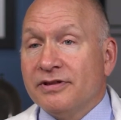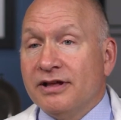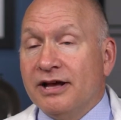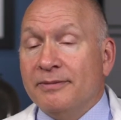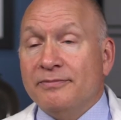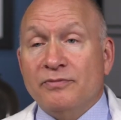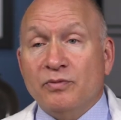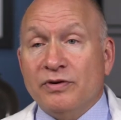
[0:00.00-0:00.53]

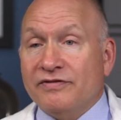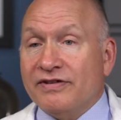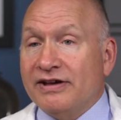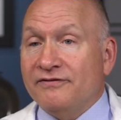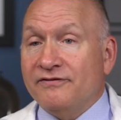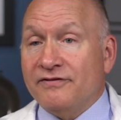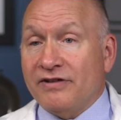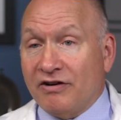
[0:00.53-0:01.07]
Um, we've
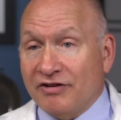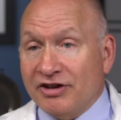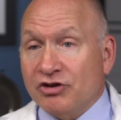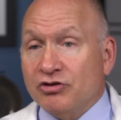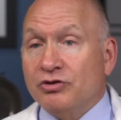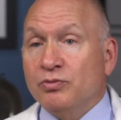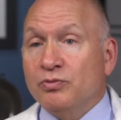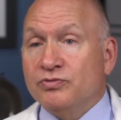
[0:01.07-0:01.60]
had very
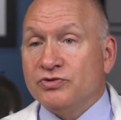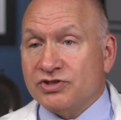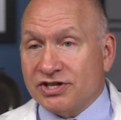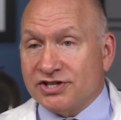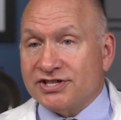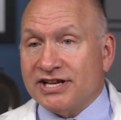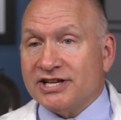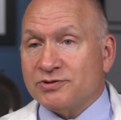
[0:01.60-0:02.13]
good
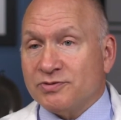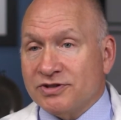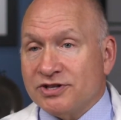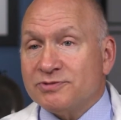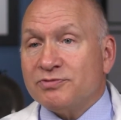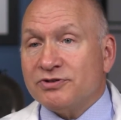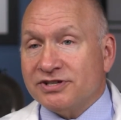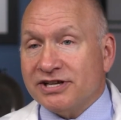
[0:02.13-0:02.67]
success with
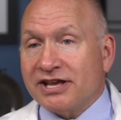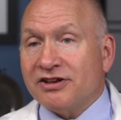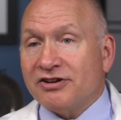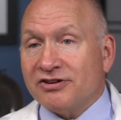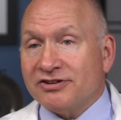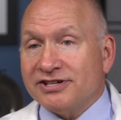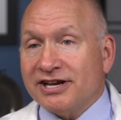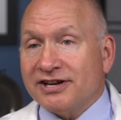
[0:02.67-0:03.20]
this
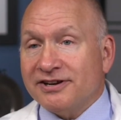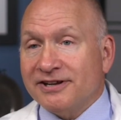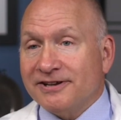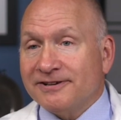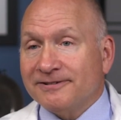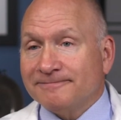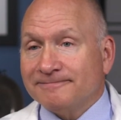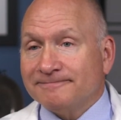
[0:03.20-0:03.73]
particular technique.